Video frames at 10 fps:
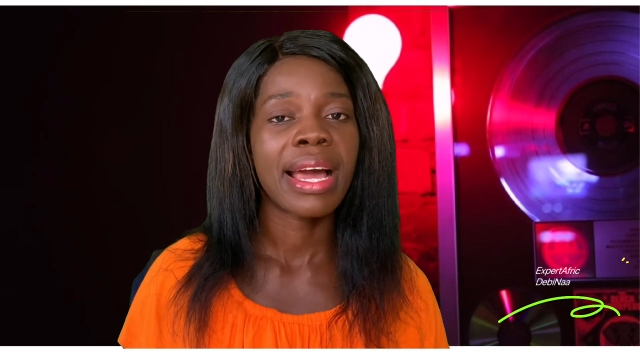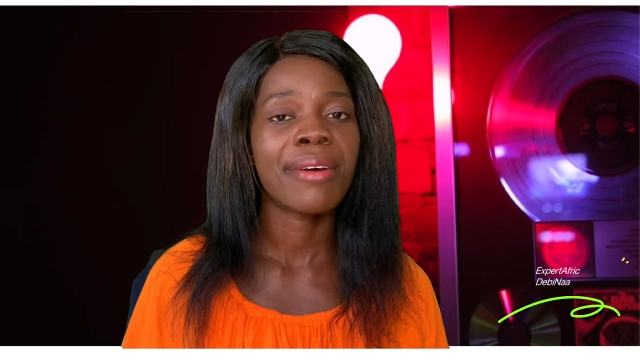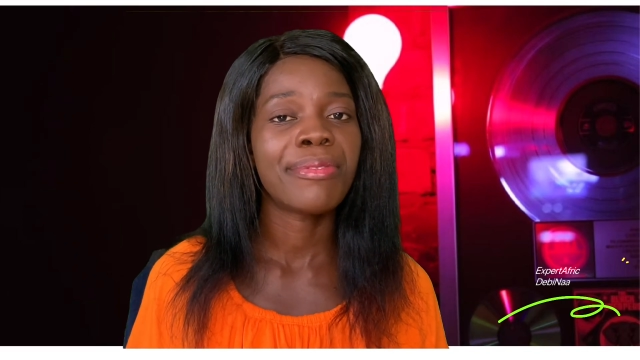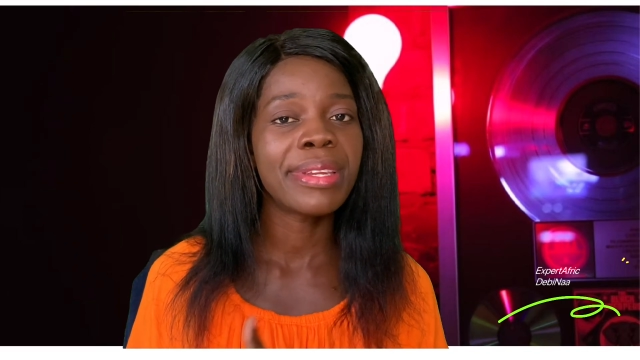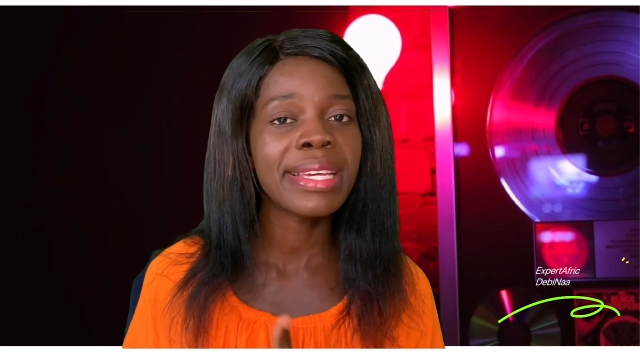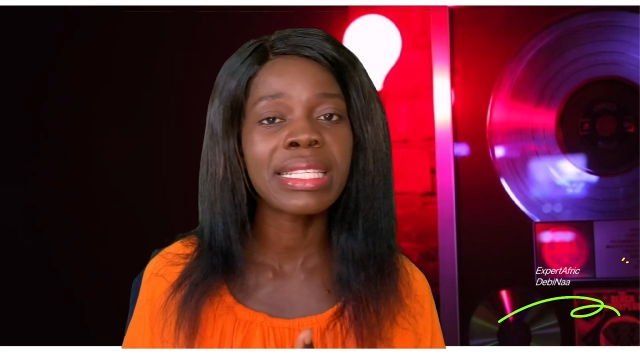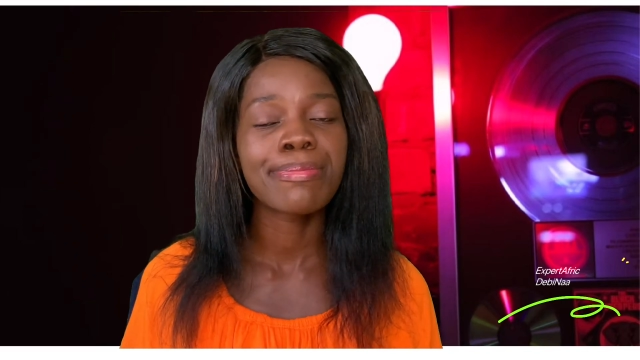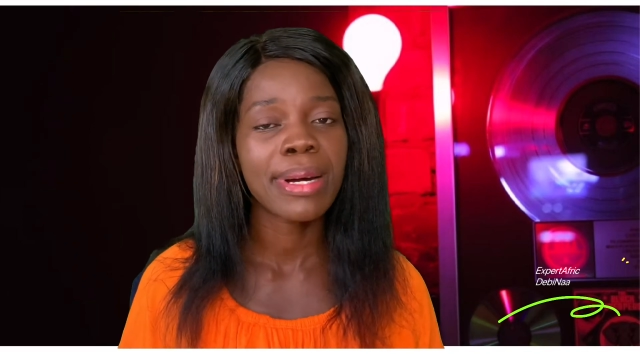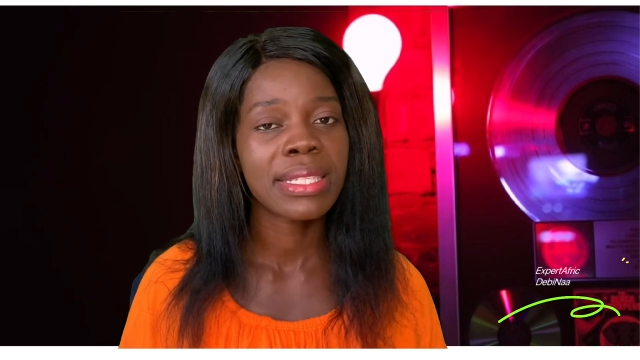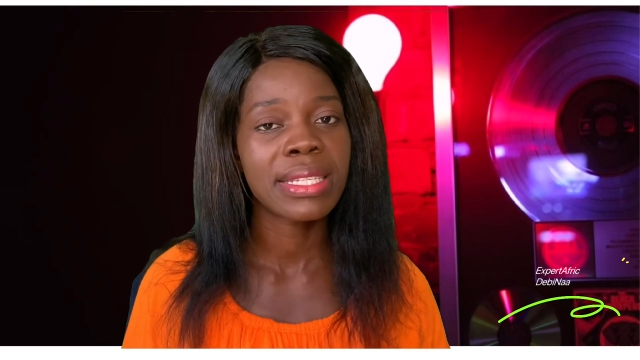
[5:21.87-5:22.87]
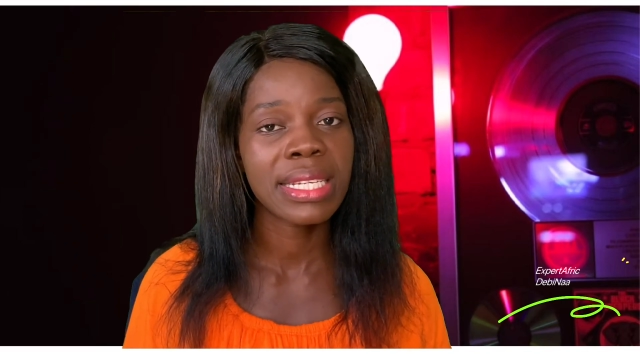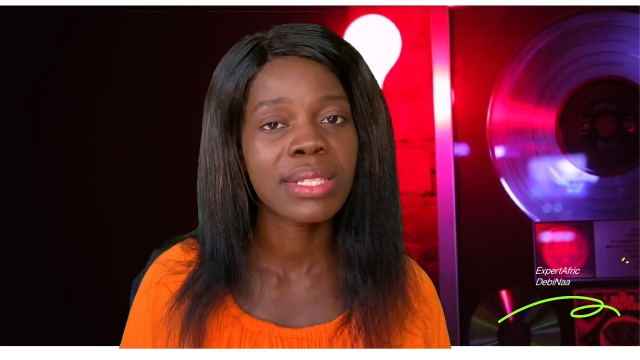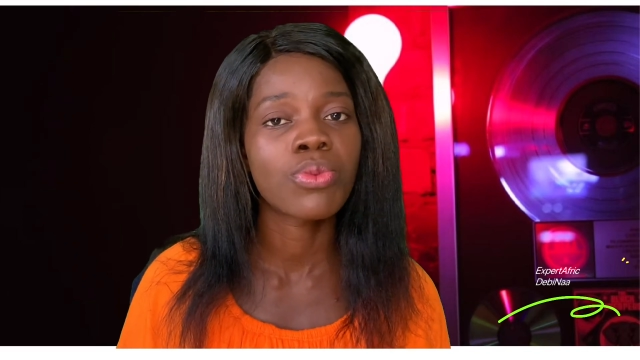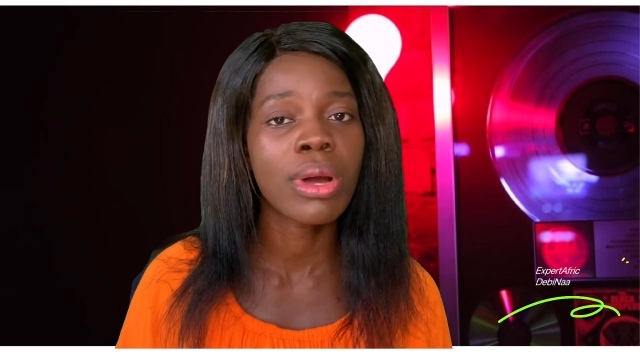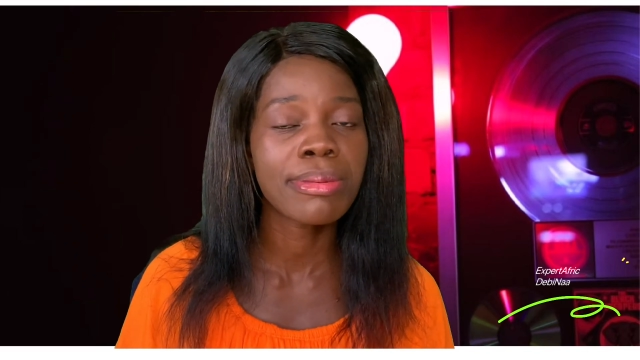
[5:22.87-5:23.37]
affiliate
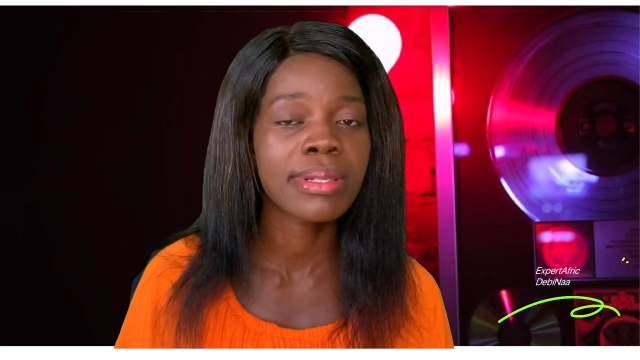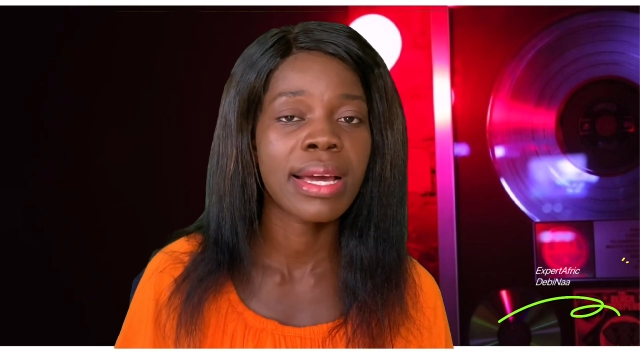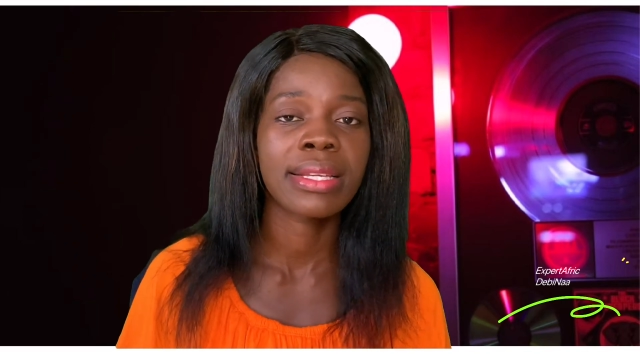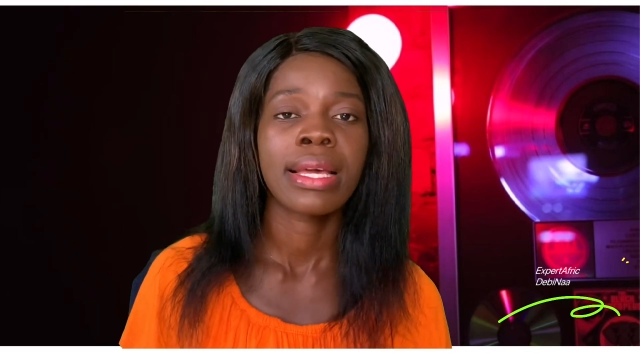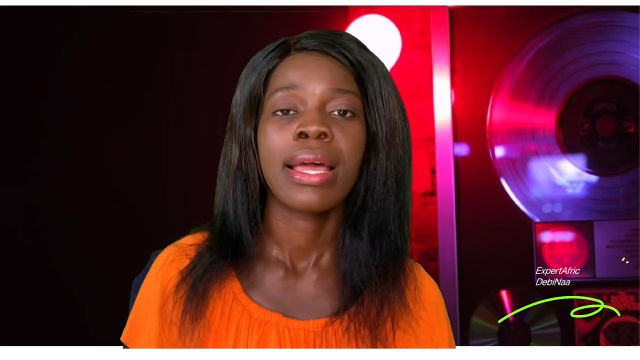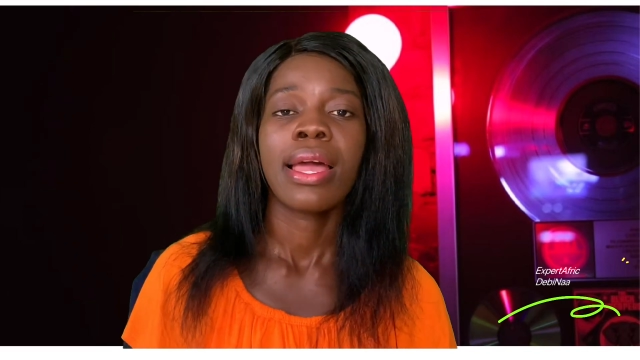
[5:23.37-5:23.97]
partners website.